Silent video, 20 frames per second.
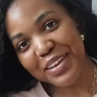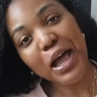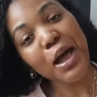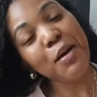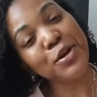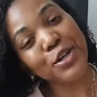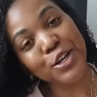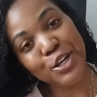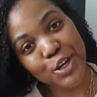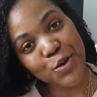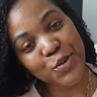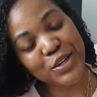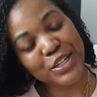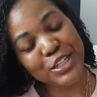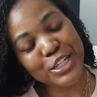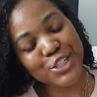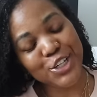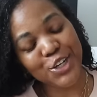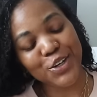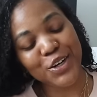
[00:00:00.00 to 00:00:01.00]
I'm gonna
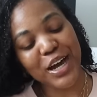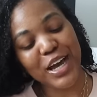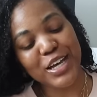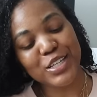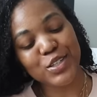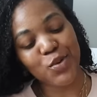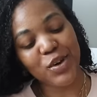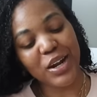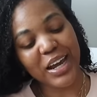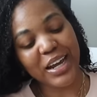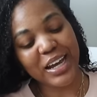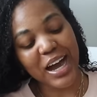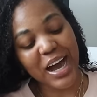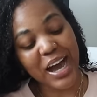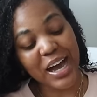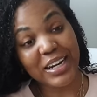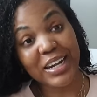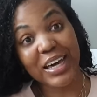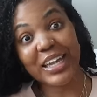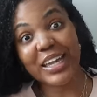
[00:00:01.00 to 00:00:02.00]
quickly show you guys what I
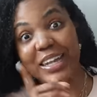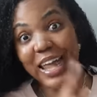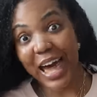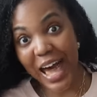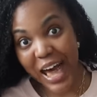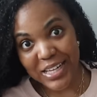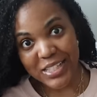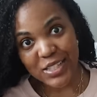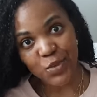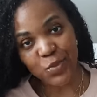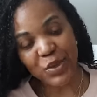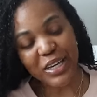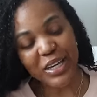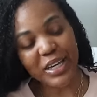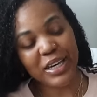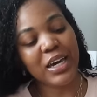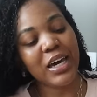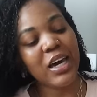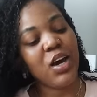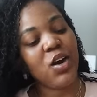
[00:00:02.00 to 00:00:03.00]
got last
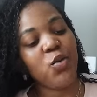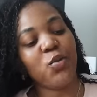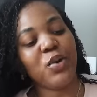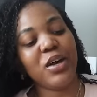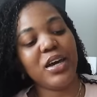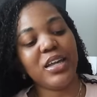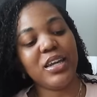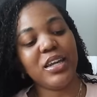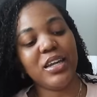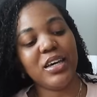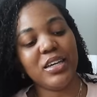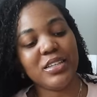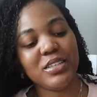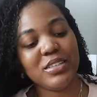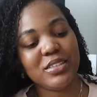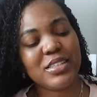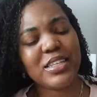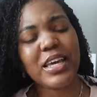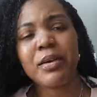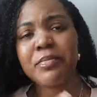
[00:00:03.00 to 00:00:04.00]
week, when
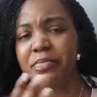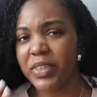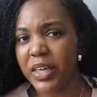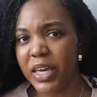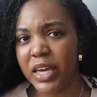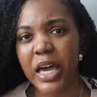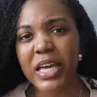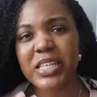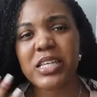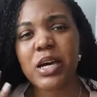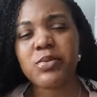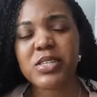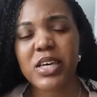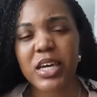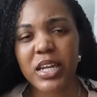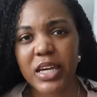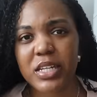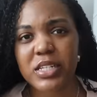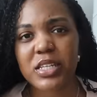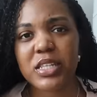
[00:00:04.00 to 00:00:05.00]
same thing, as I was
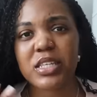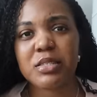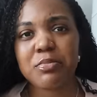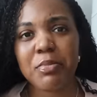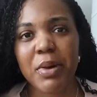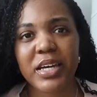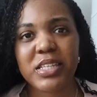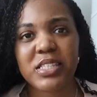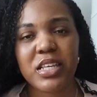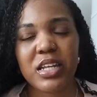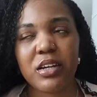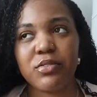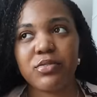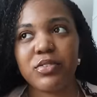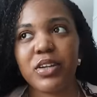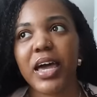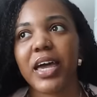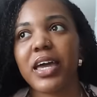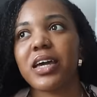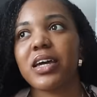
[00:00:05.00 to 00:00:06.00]
getting into this mindset of
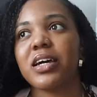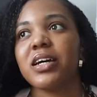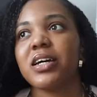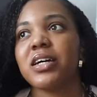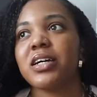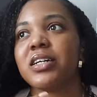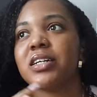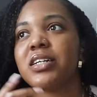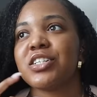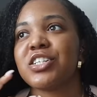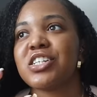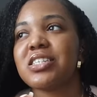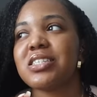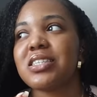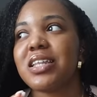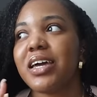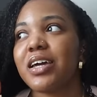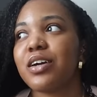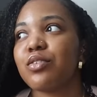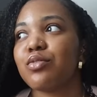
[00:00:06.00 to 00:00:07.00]
like just
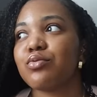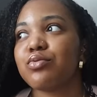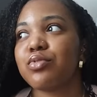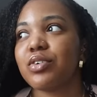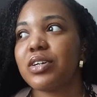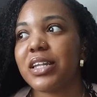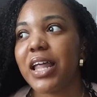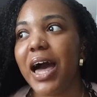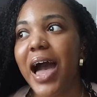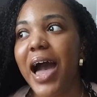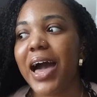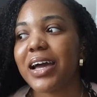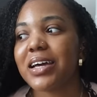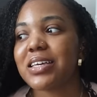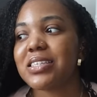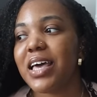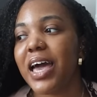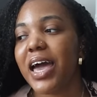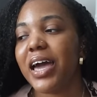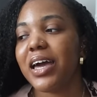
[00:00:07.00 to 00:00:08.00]
like
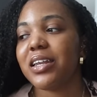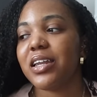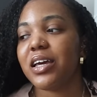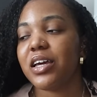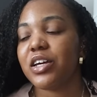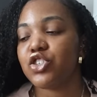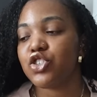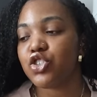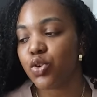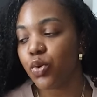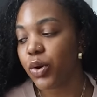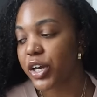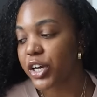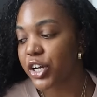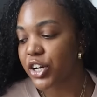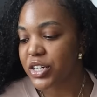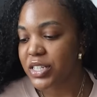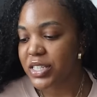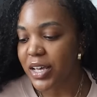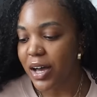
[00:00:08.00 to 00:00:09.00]
relax and enjoy
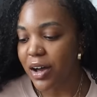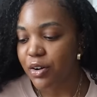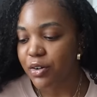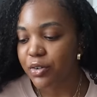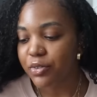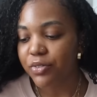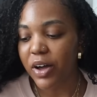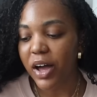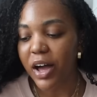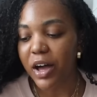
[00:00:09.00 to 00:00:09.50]
yourself.